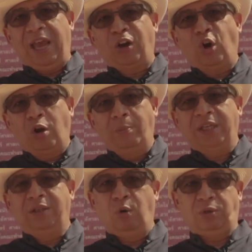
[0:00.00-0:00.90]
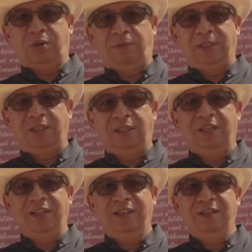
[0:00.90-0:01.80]
economic nodes of the
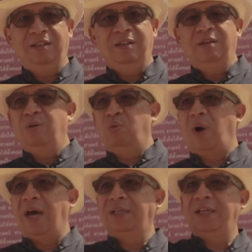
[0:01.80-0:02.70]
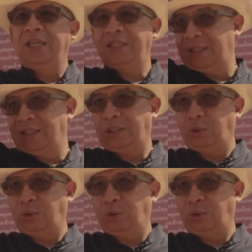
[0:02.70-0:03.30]
city. One is the